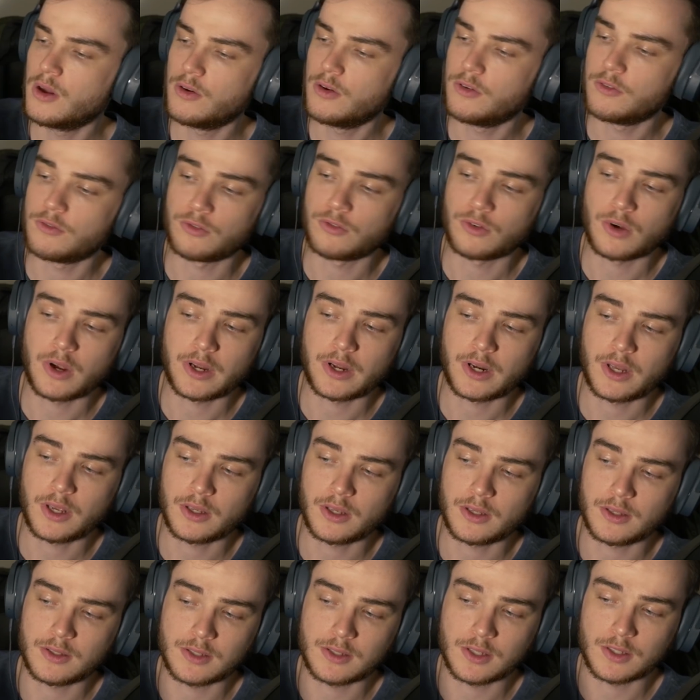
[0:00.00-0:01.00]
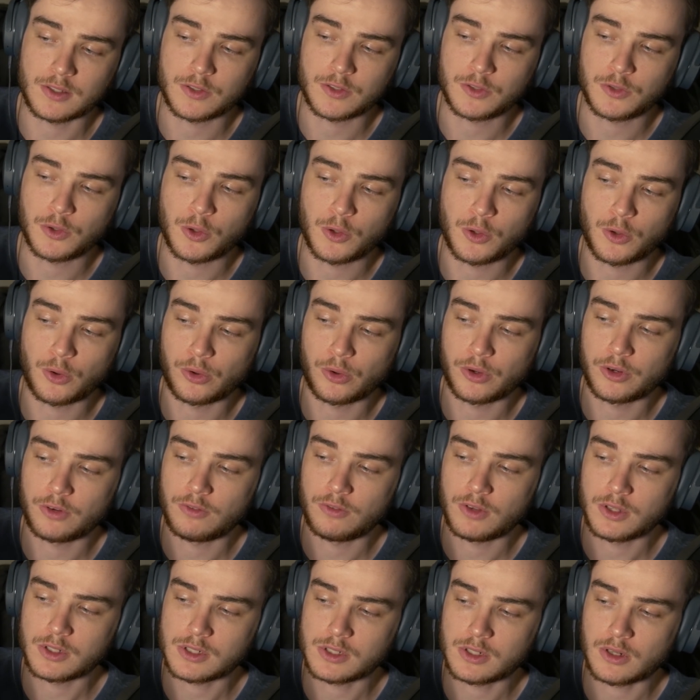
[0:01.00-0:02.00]
Friday is a solo
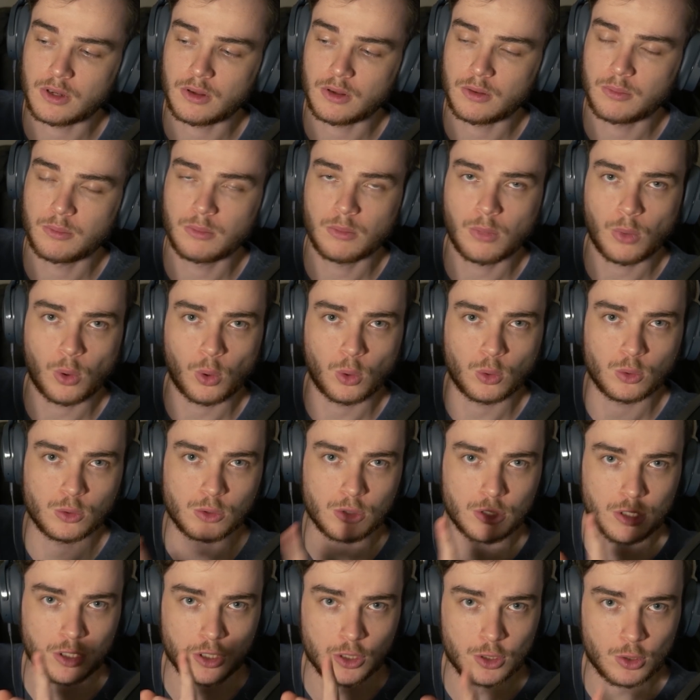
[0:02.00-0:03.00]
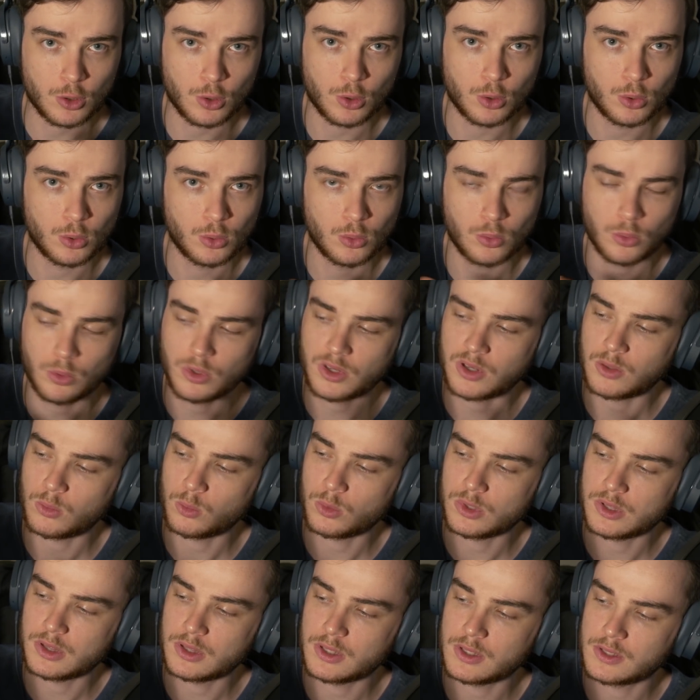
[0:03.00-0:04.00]
adventure. Only you can
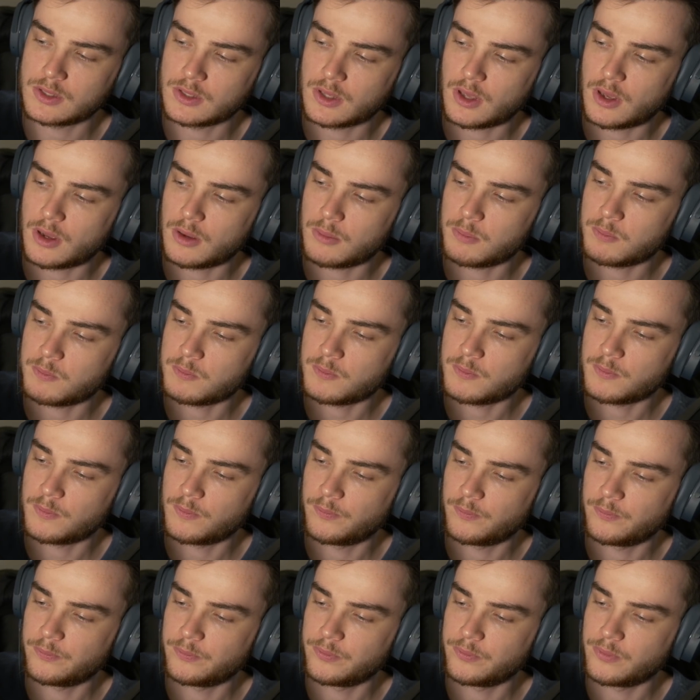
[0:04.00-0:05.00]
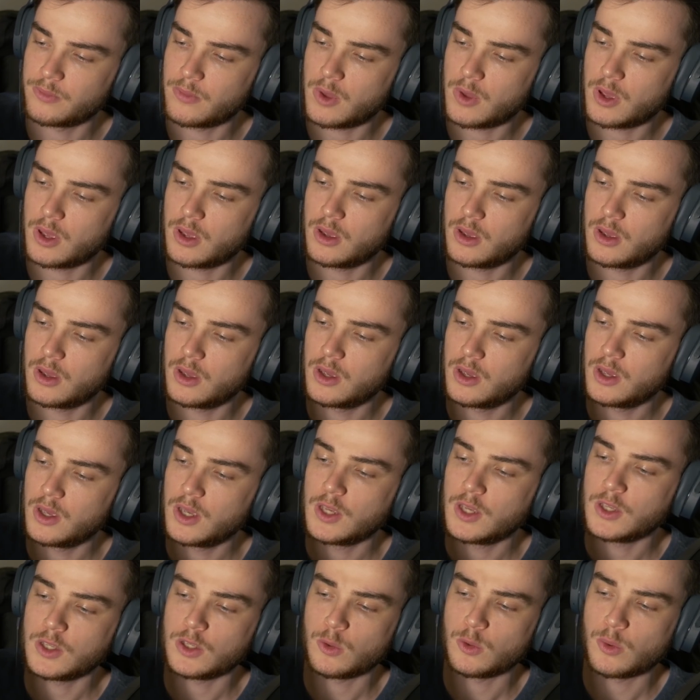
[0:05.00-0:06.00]
win this game.
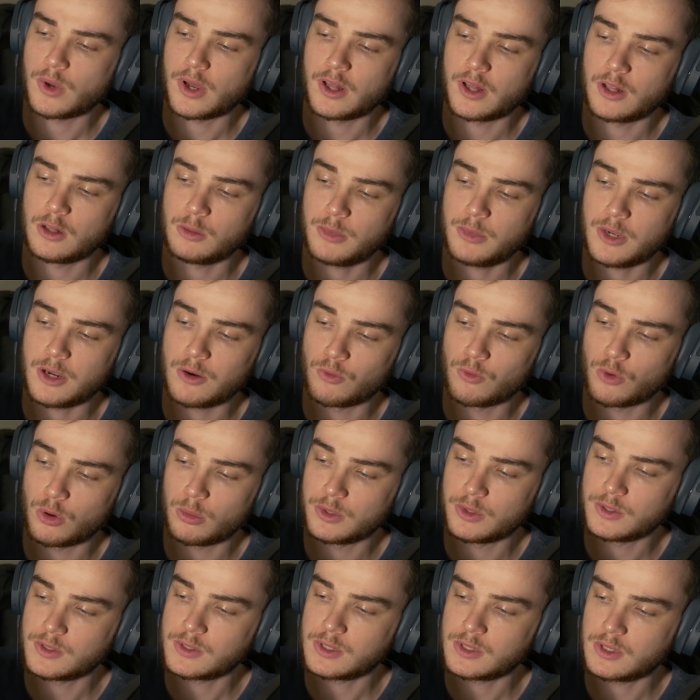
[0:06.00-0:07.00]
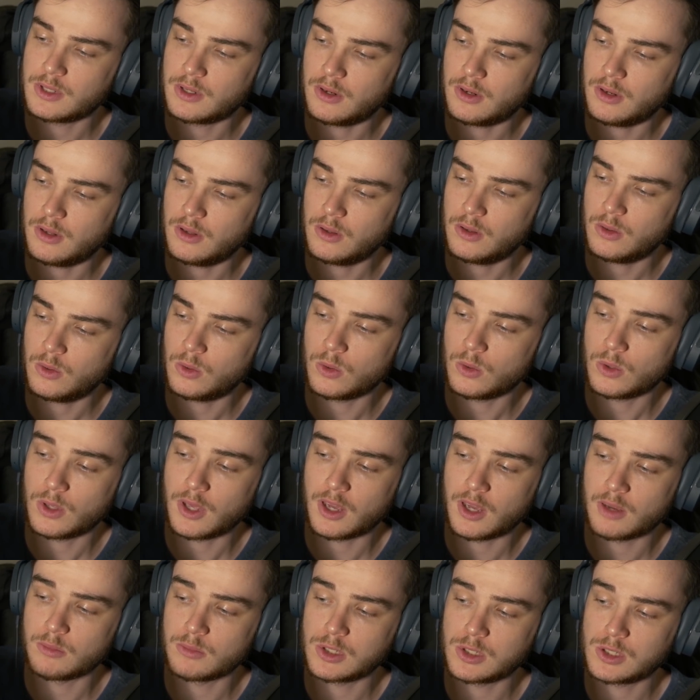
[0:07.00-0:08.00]
You are helping Robinson, who
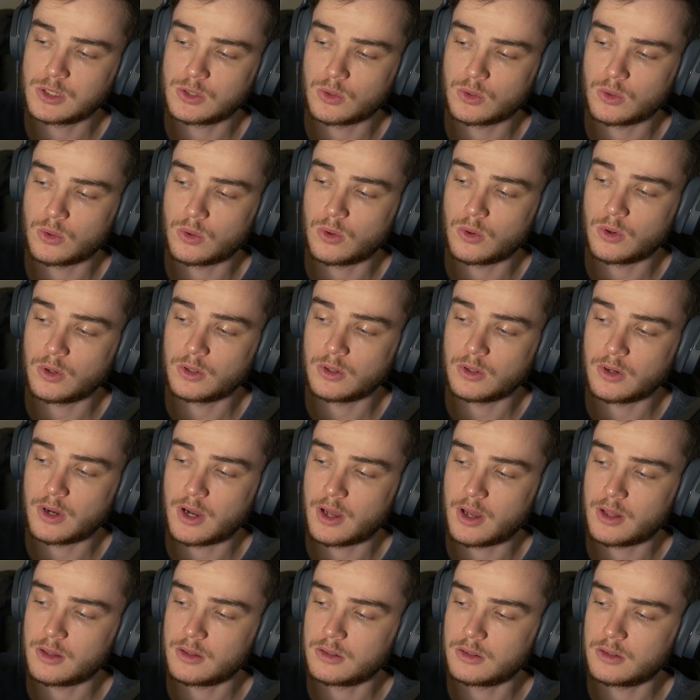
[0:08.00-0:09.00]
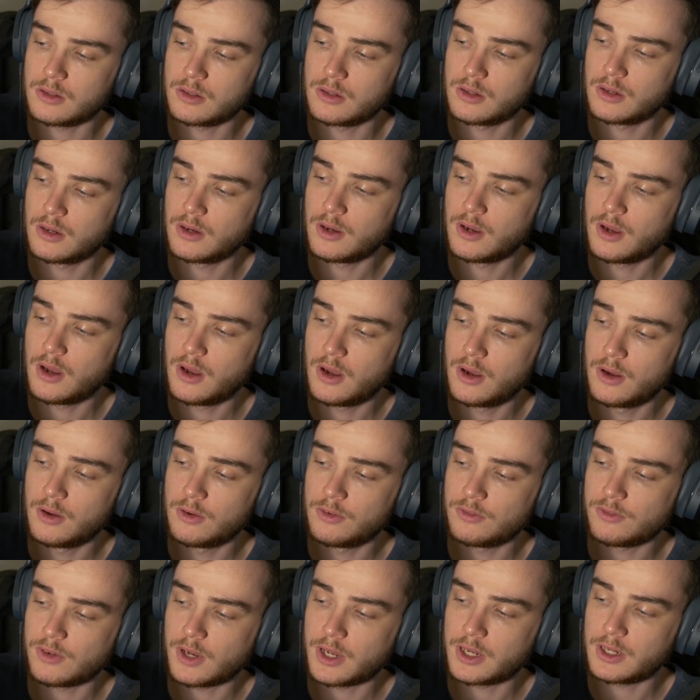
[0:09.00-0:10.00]
came ashore on your island,
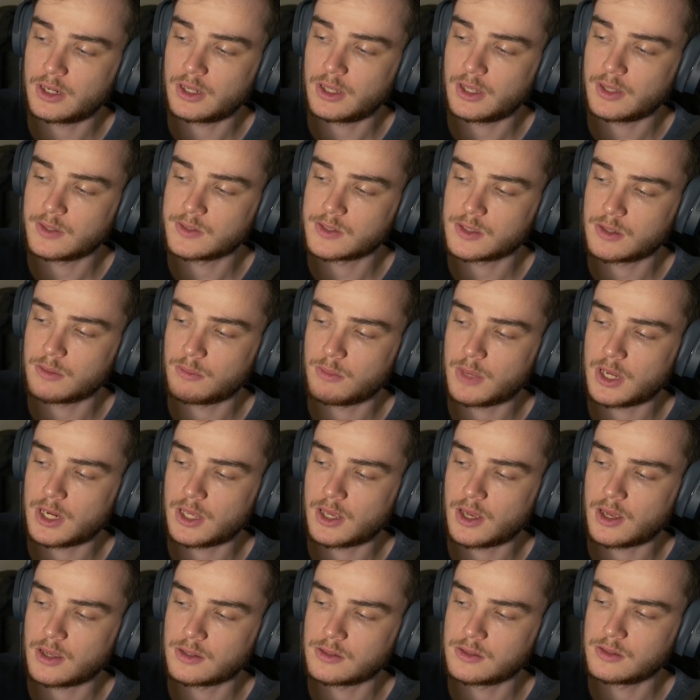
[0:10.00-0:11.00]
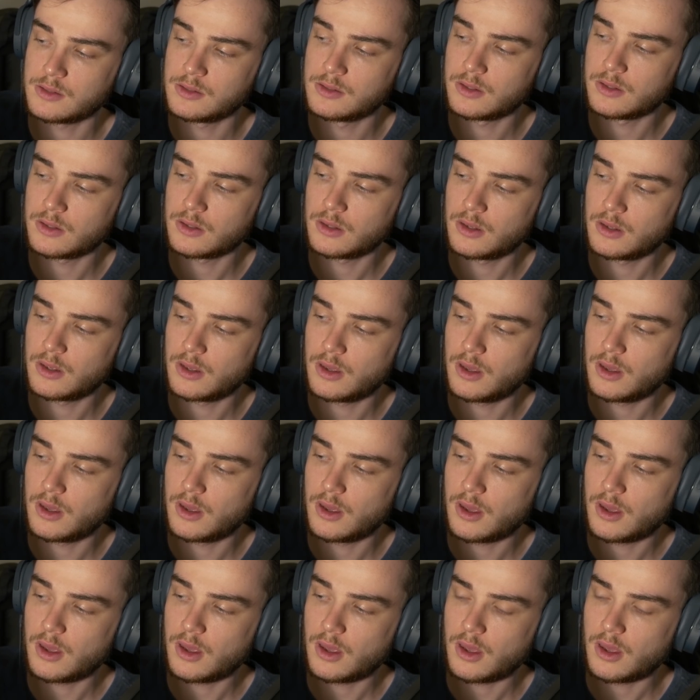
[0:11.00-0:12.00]
fight against many hazards.
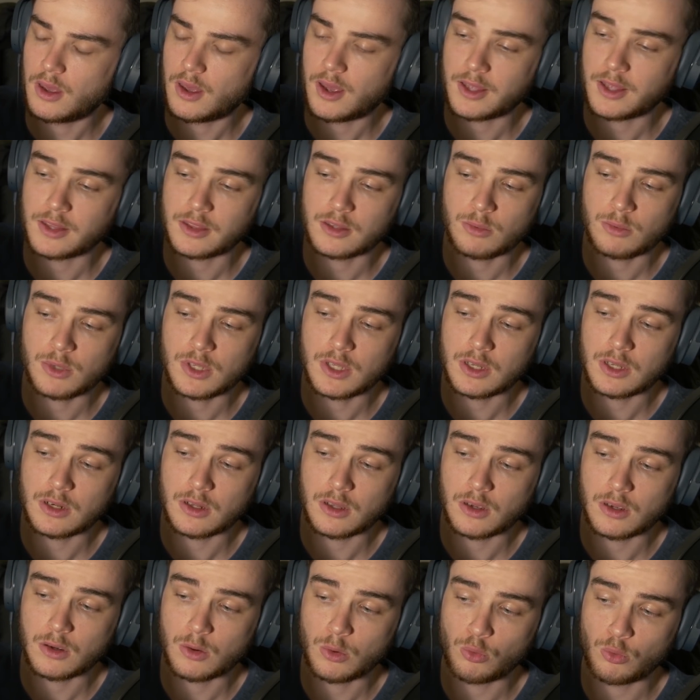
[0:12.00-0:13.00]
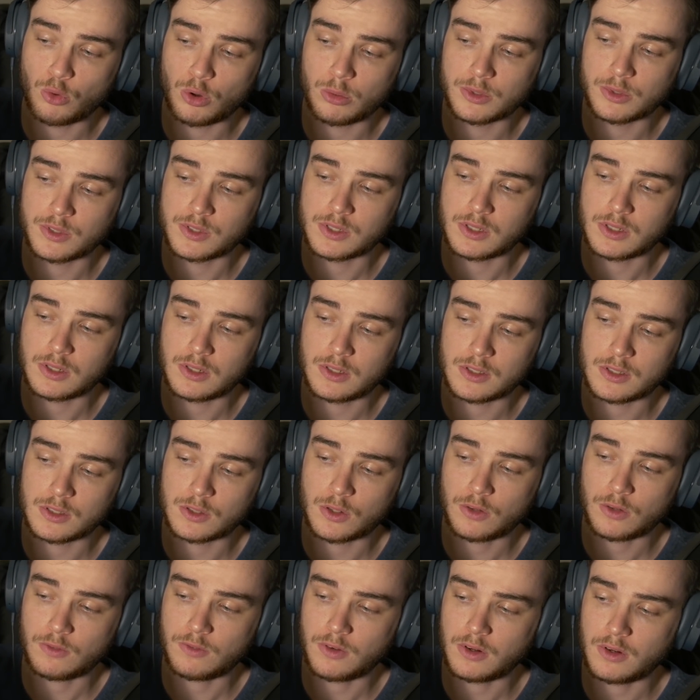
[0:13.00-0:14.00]
At the beginning, Robinson is
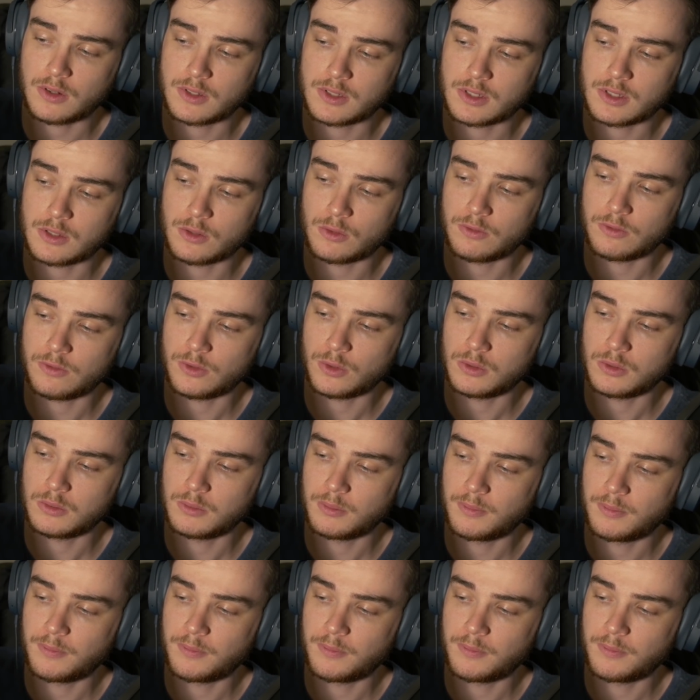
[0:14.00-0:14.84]
not very skillful.